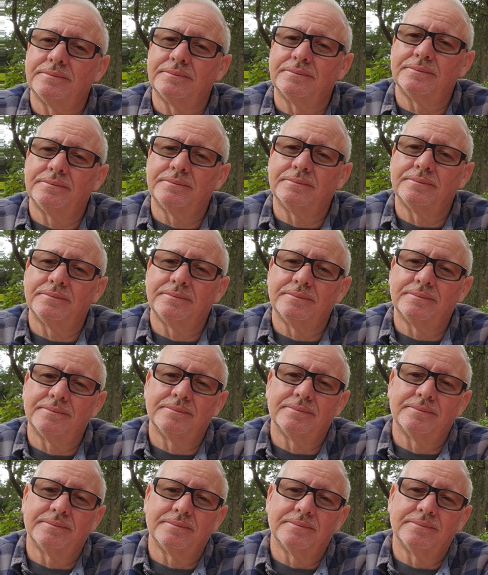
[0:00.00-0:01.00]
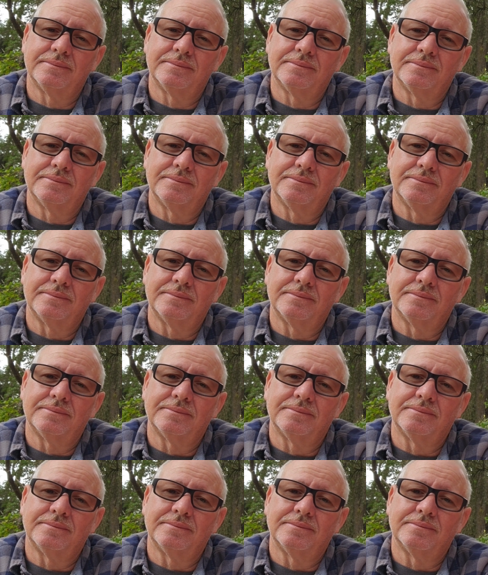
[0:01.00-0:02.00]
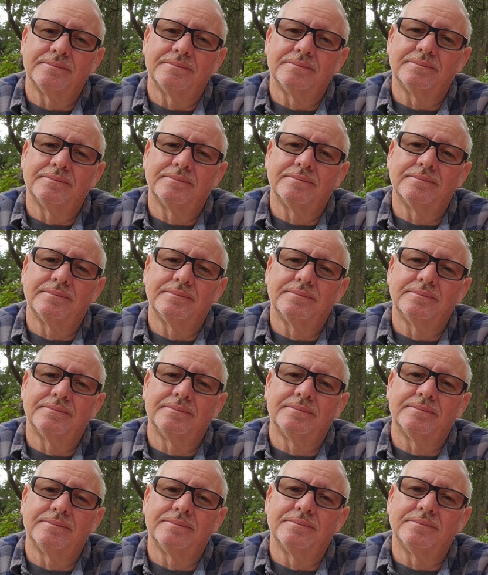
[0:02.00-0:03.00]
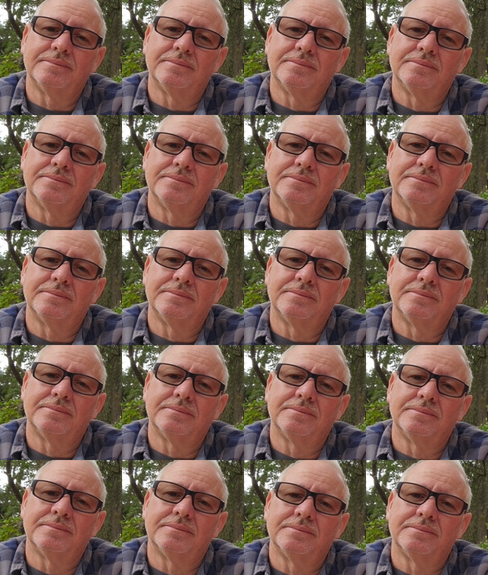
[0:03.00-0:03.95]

This person isn't speaking.